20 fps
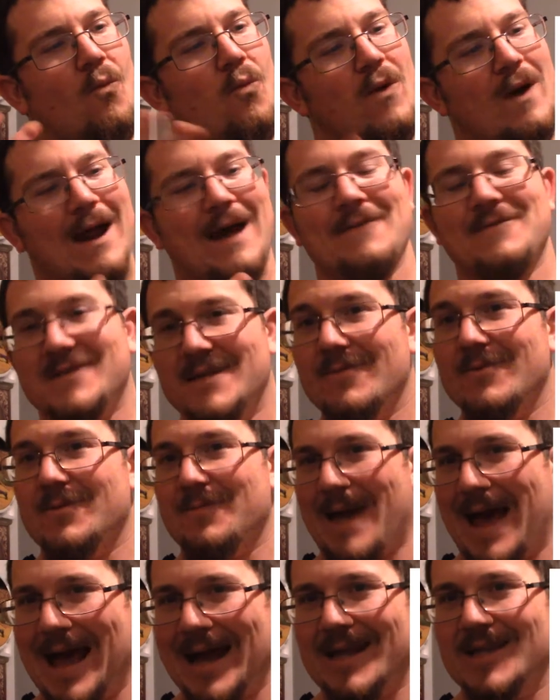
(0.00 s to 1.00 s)
what I've seen
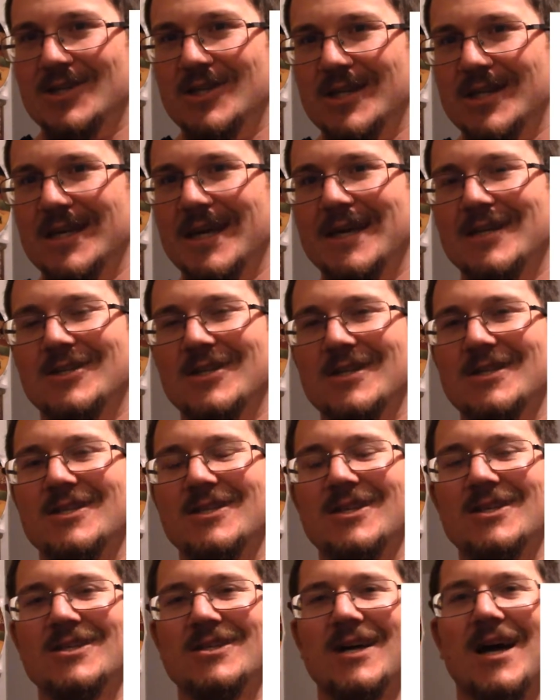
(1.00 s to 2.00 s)
with packaging, it
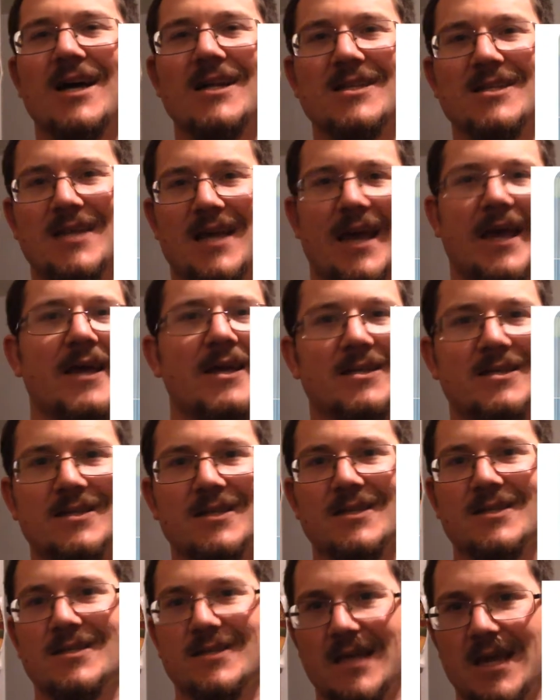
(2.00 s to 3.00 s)
just does not taste
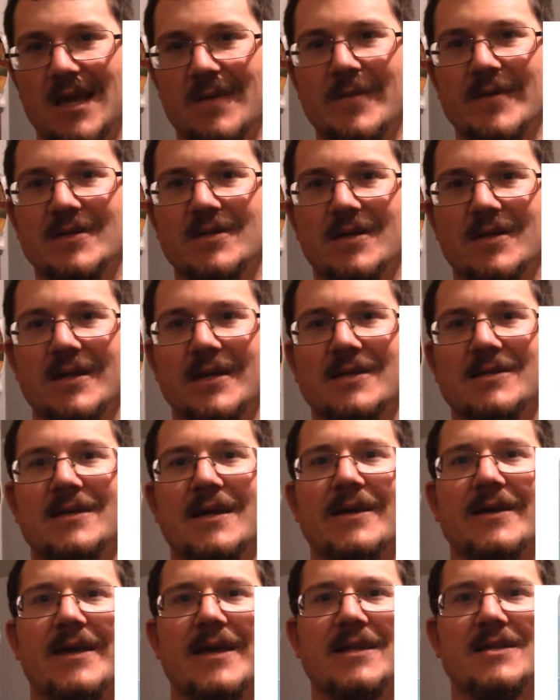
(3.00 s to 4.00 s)
the same as something that
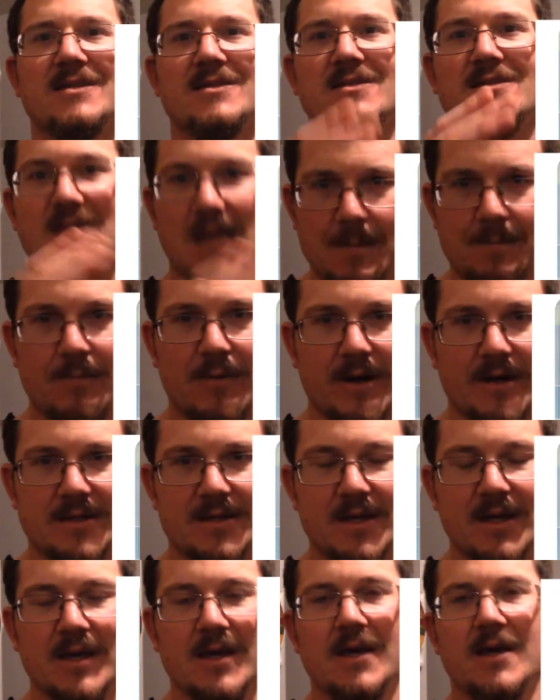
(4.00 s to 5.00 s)
like gets
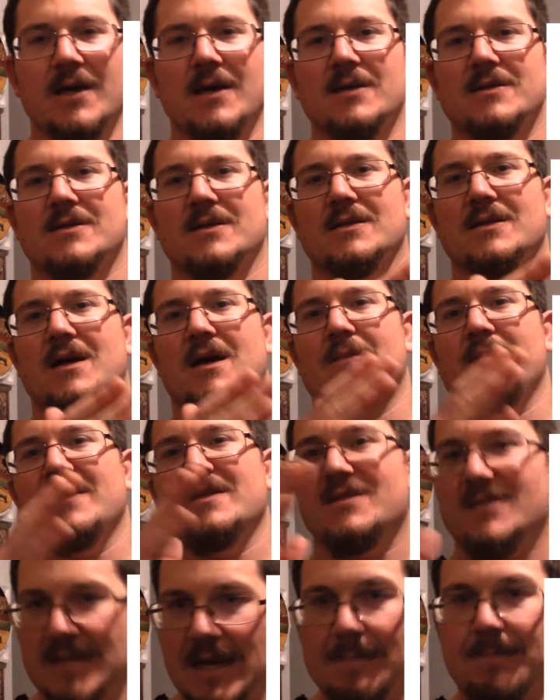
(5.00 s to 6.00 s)
separate salami,
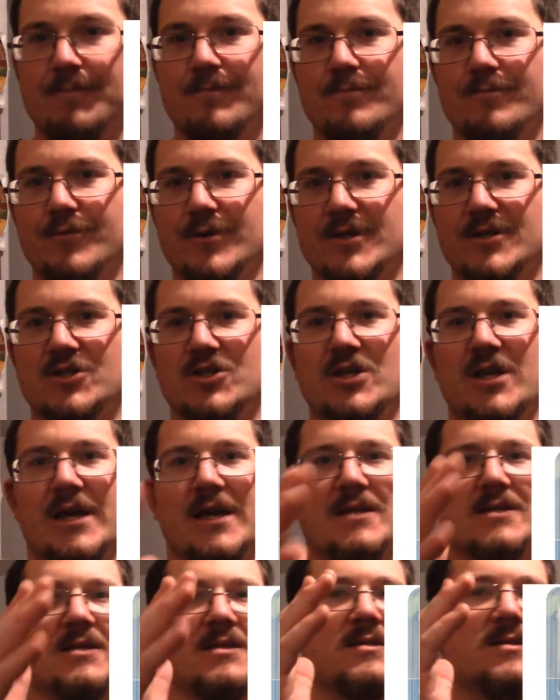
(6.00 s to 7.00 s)
separate
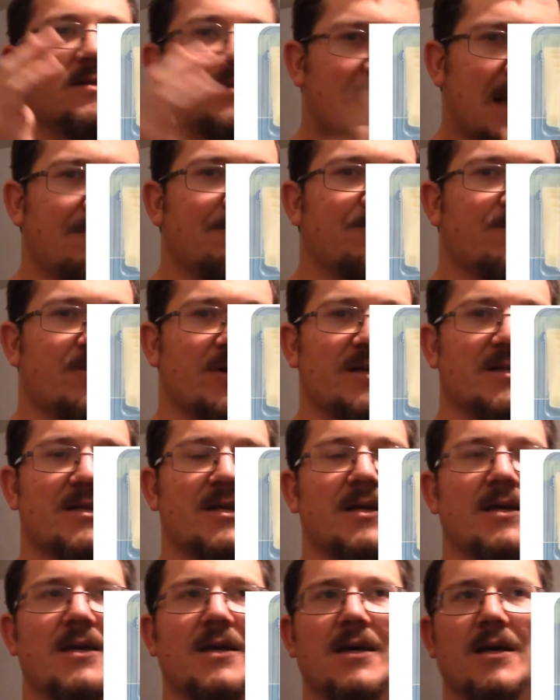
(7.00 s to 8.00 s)
cheese, and separate